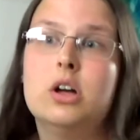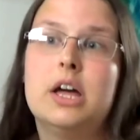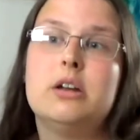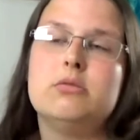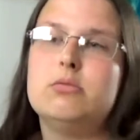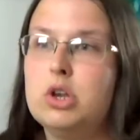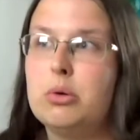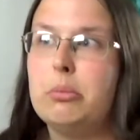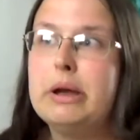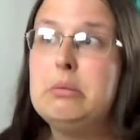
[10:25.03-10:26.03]
and you
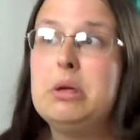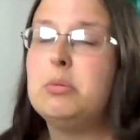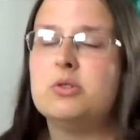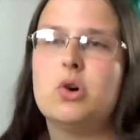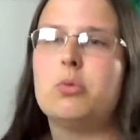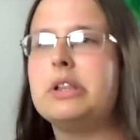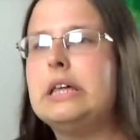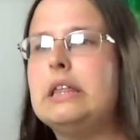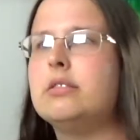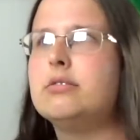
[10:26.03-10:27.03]
know many people don't
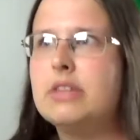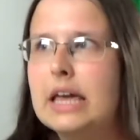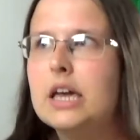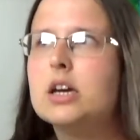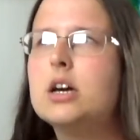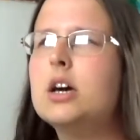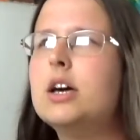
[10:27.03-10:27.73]
really think